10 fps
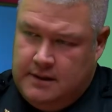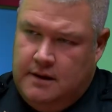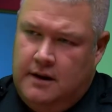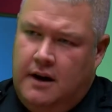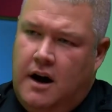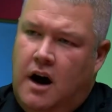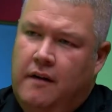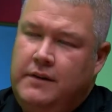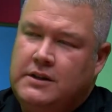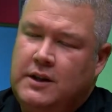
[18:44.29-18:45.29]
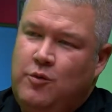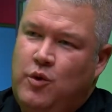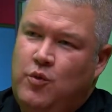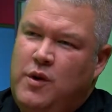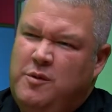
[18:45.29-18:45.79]
Obviously,
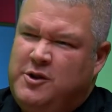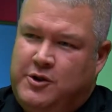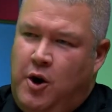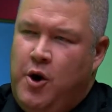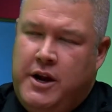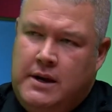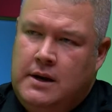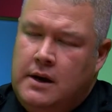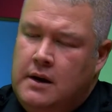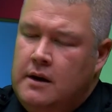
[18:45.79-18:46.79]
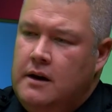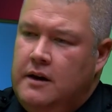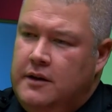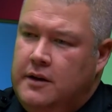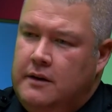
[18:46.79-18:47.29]
when we were starting
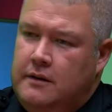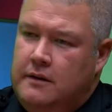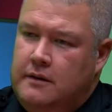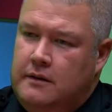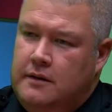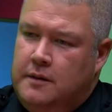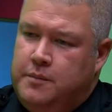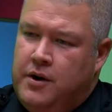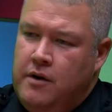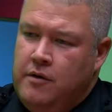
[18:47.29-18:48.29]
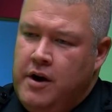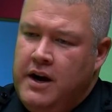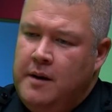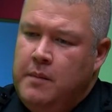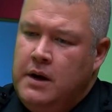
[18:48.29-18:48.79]
the
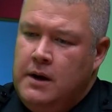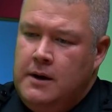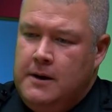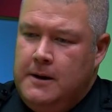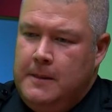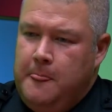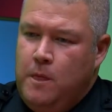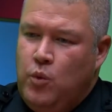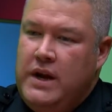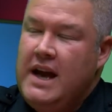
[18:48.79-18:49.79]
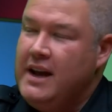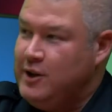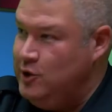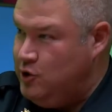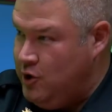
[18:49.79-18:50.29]
program, we had
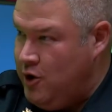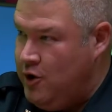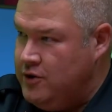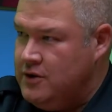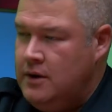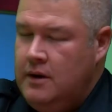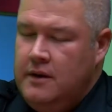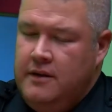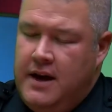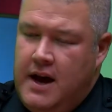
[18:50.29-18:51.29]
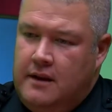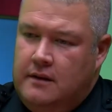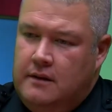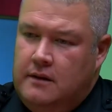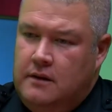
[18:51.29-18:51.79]
concerns that
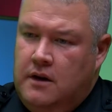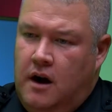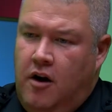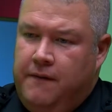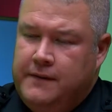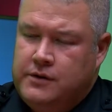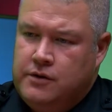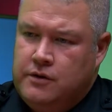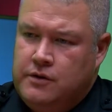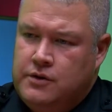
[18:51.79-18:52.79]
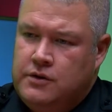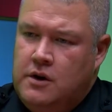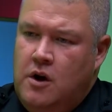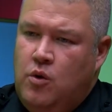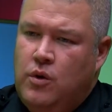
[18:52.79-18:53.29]
the officers
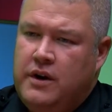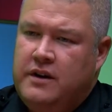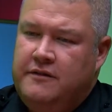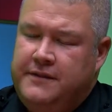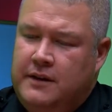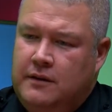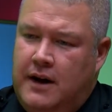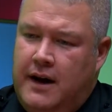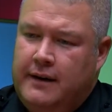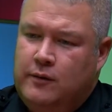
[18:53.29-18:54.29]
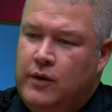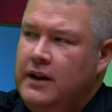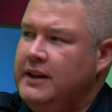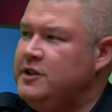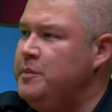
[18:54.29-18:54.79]
were going to feel like,
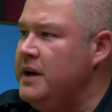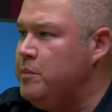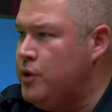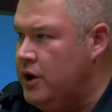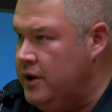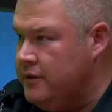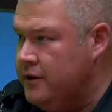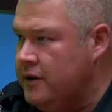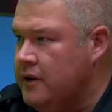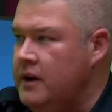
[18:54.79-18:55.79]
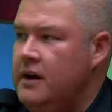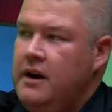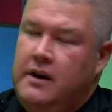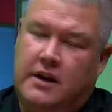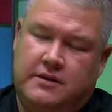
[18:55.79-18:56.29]
well, it's Big Brother,
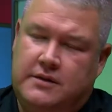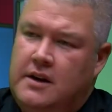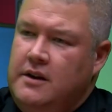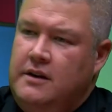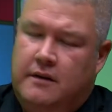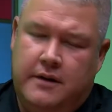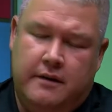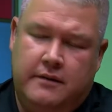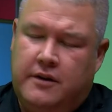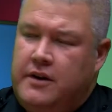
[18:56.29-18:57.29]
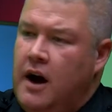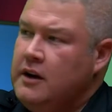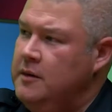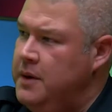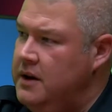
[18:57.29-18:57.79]
and it's, they're
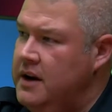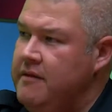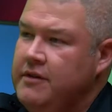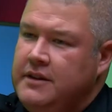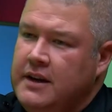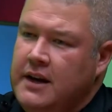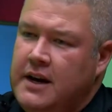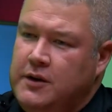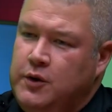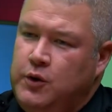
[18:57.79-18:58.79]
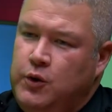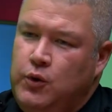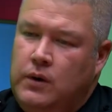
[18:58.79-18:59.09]
documenting everything I do.